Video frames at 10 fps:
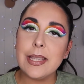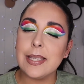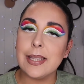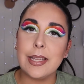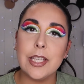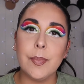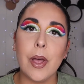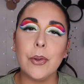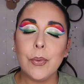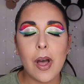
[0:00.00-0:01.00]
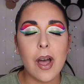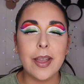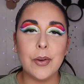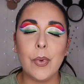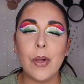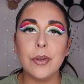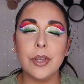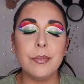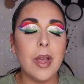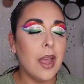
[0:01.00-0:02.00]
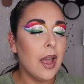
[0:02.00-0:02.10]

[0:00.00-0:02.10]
This is Letty Sparkle. Hi and welcome.